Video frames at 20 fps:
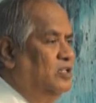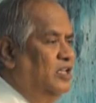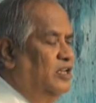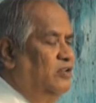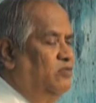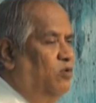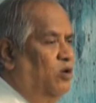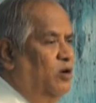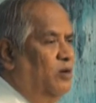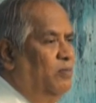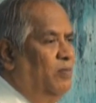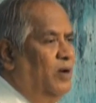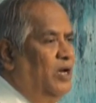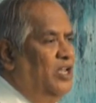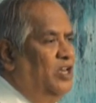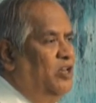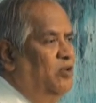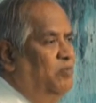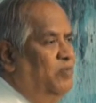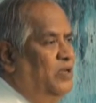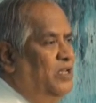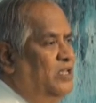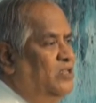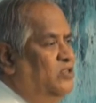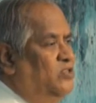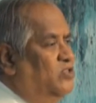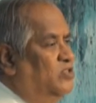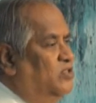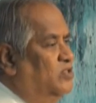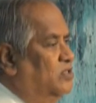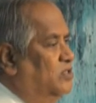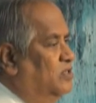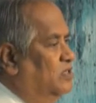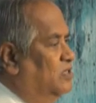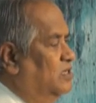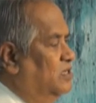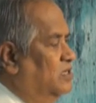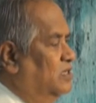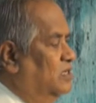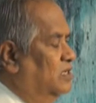that one mind means
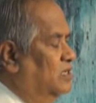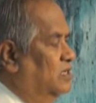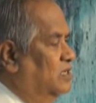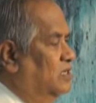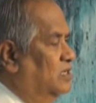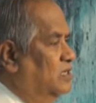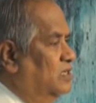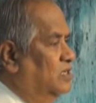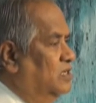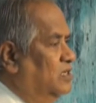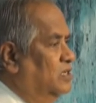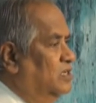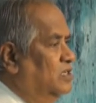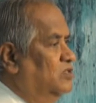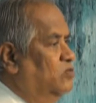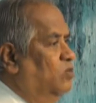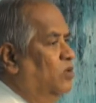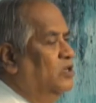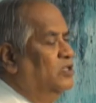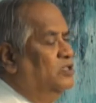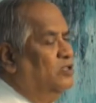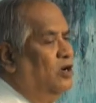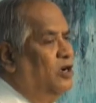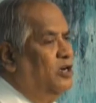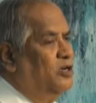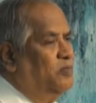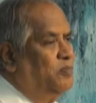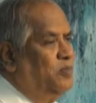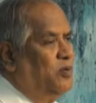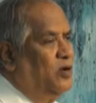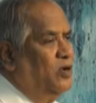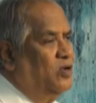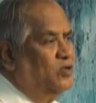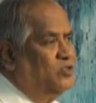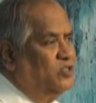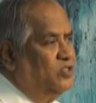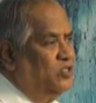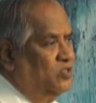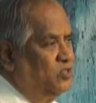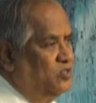is one thought
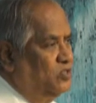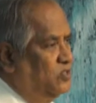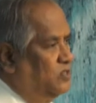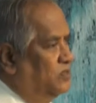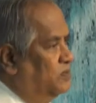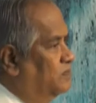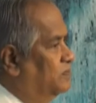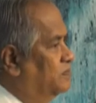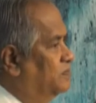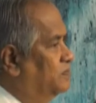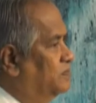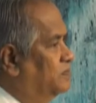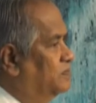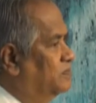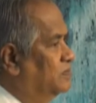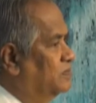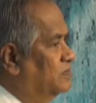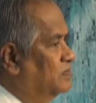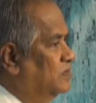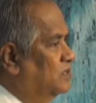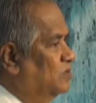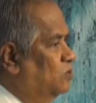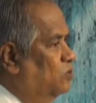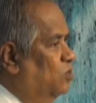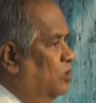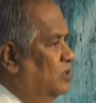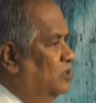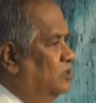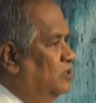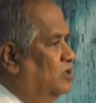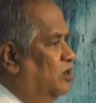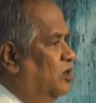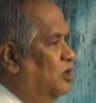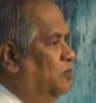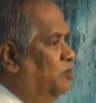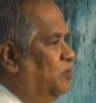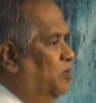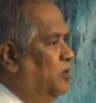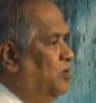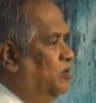process one
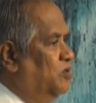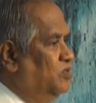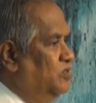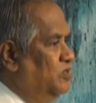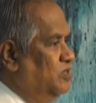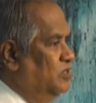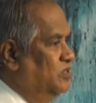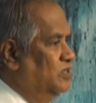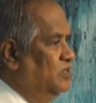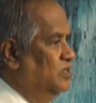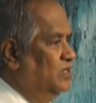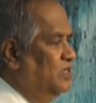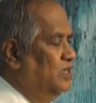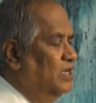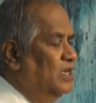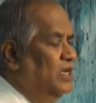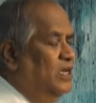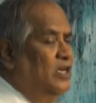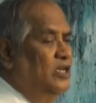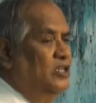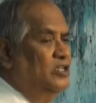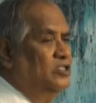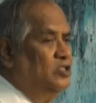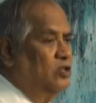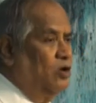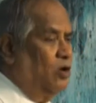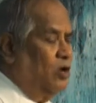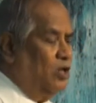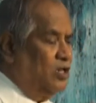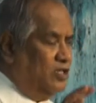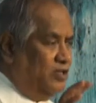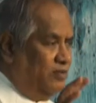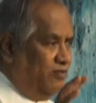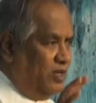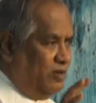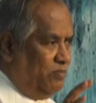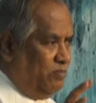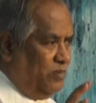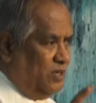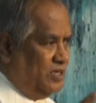thought process it is all the
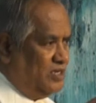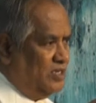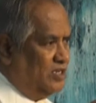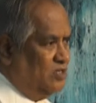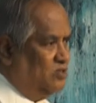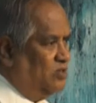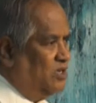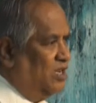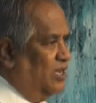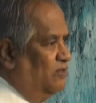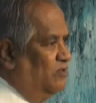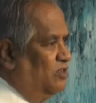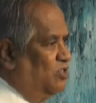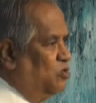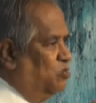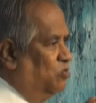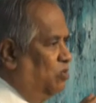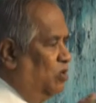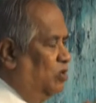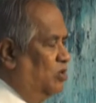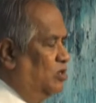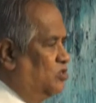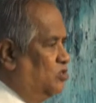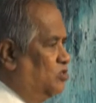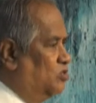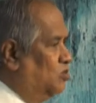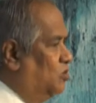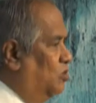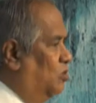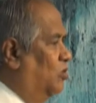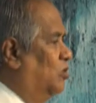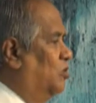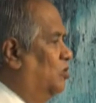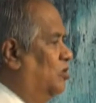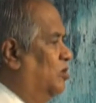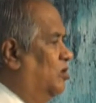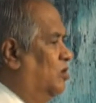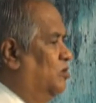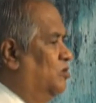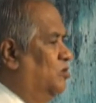way better to have a small
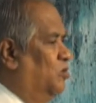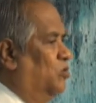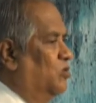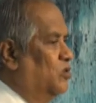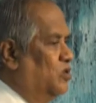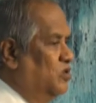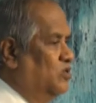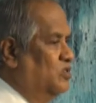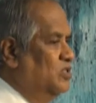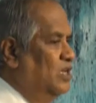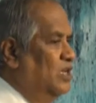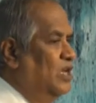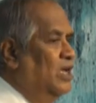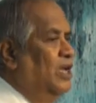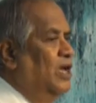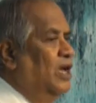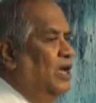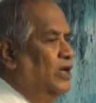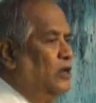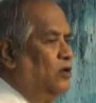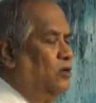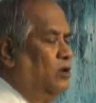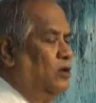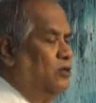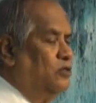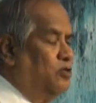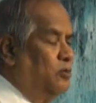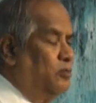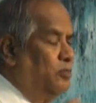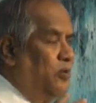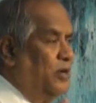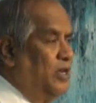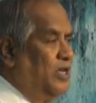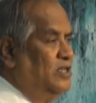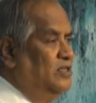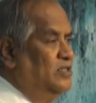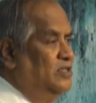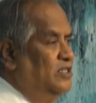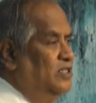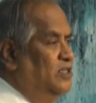song or chorus and also
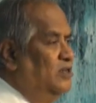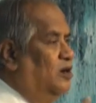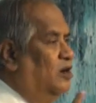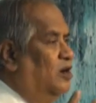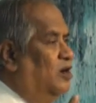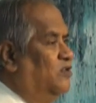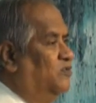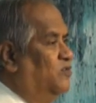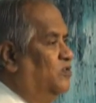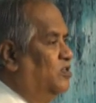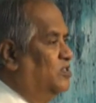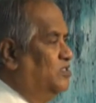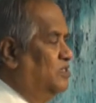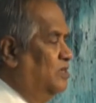praising God for